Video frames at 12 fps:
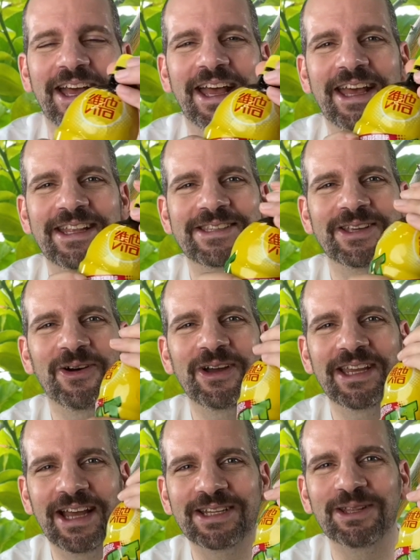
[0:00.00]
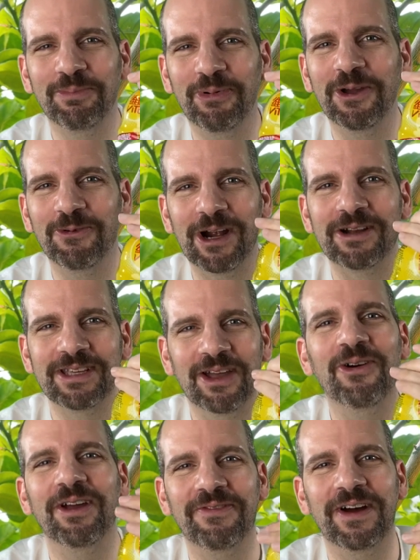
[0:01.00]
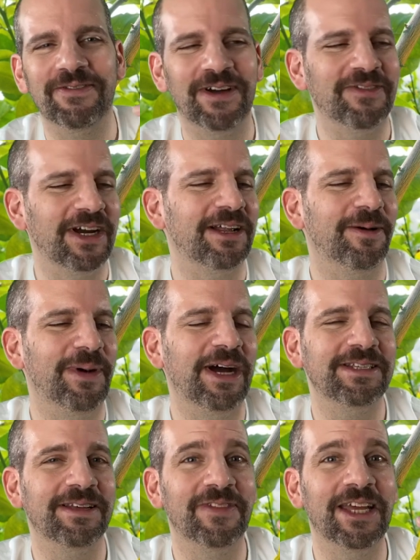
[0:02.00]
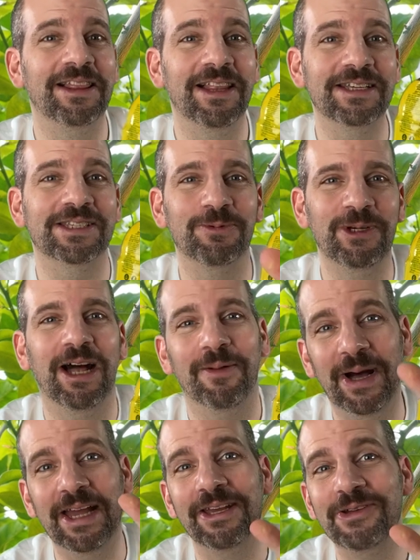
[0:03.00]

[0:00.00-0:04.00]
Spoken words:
And so it got to the point where I was like, okay, fine. I'll buy something less sweet. I'll buy